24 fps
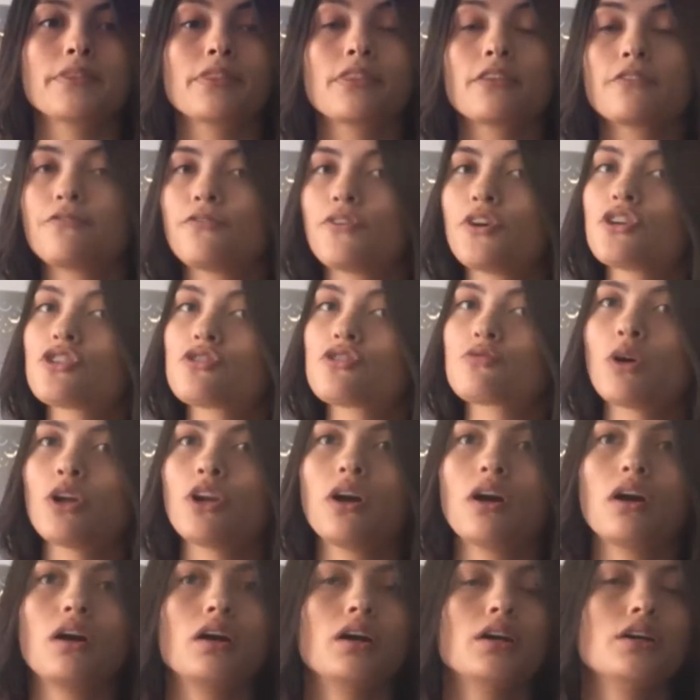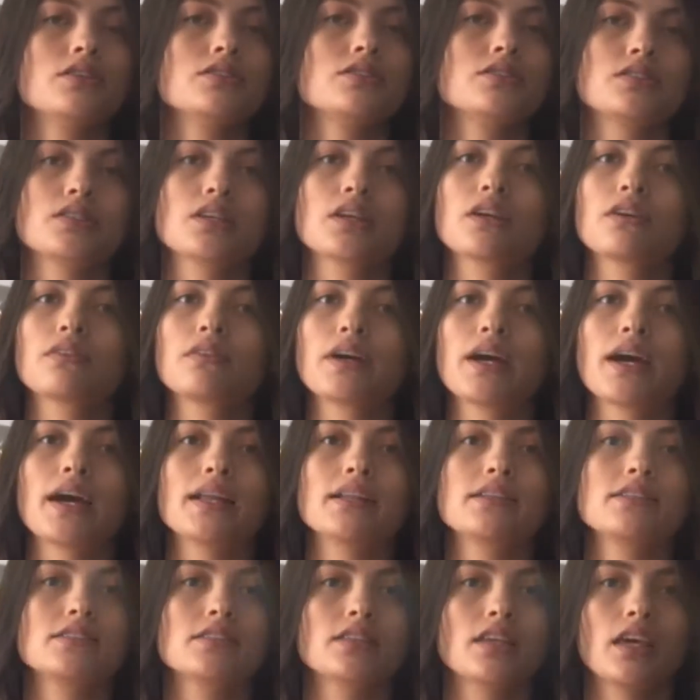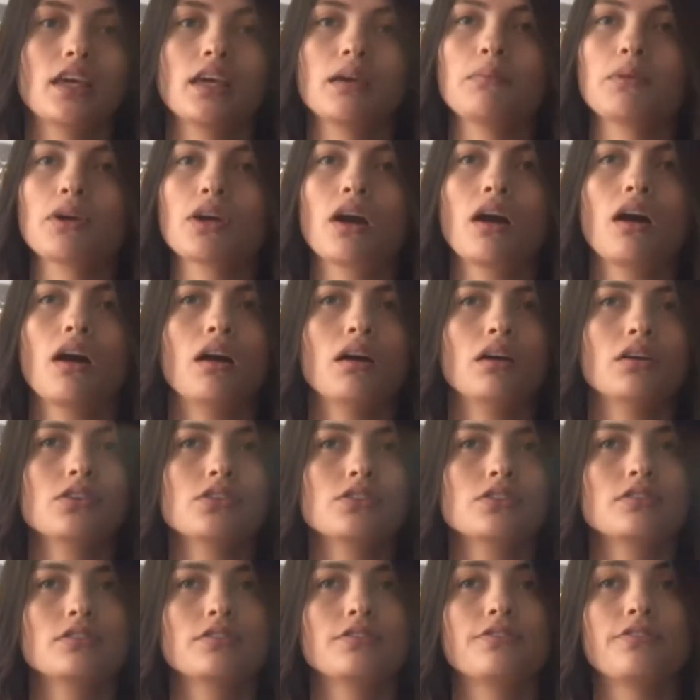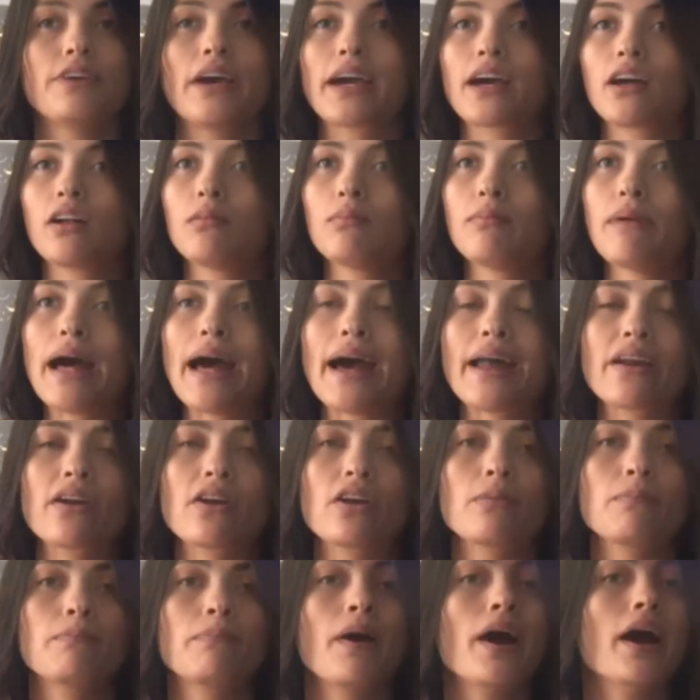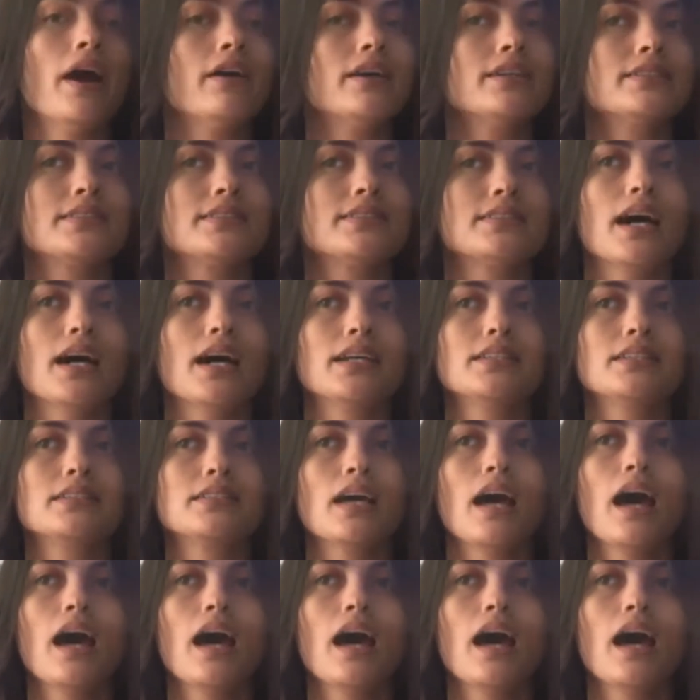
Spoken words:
The first one are cigarettes, chemicals, fecal matter, parasites,